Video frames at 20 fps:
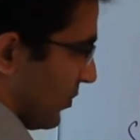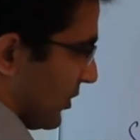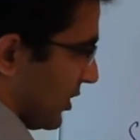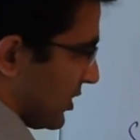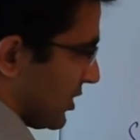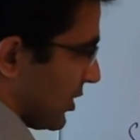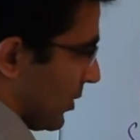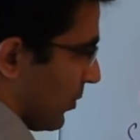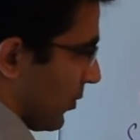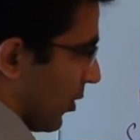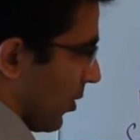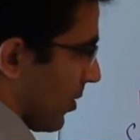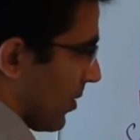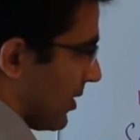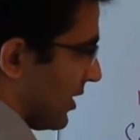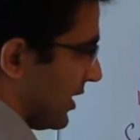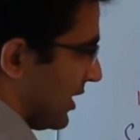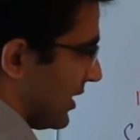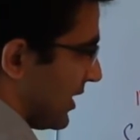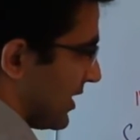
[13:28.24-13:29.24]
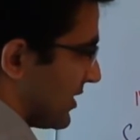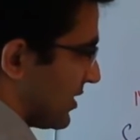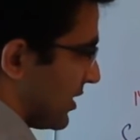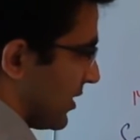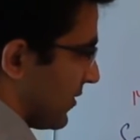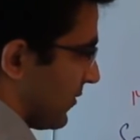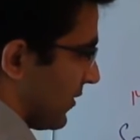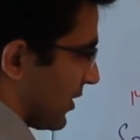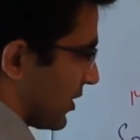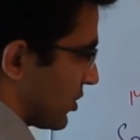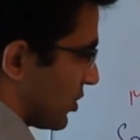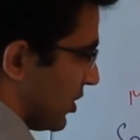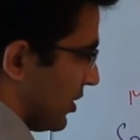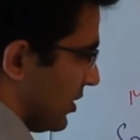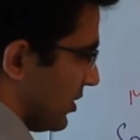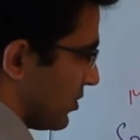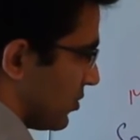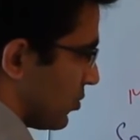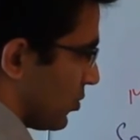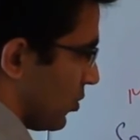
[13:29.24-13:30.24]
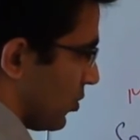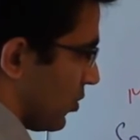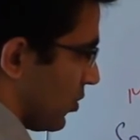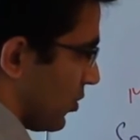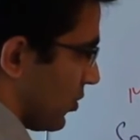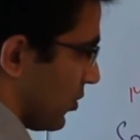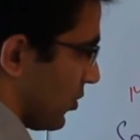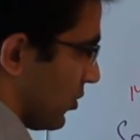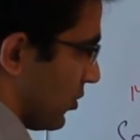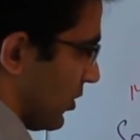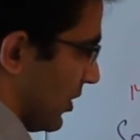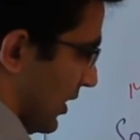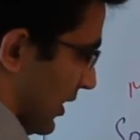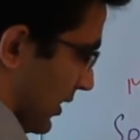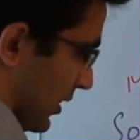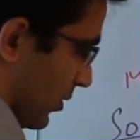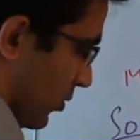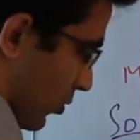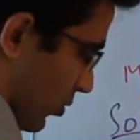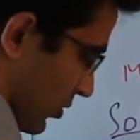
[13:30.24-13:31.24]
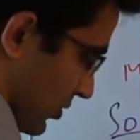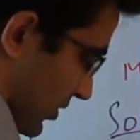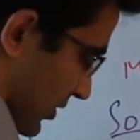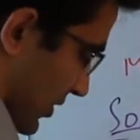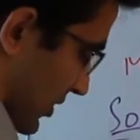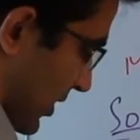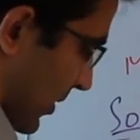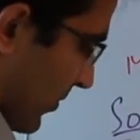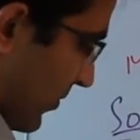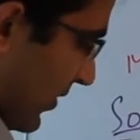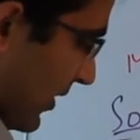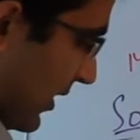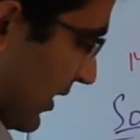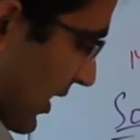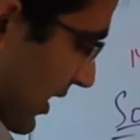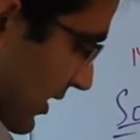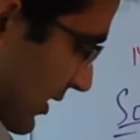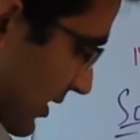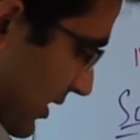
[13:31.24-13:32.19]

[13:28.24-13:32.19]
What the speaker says: this is a probability density function. So it goes something like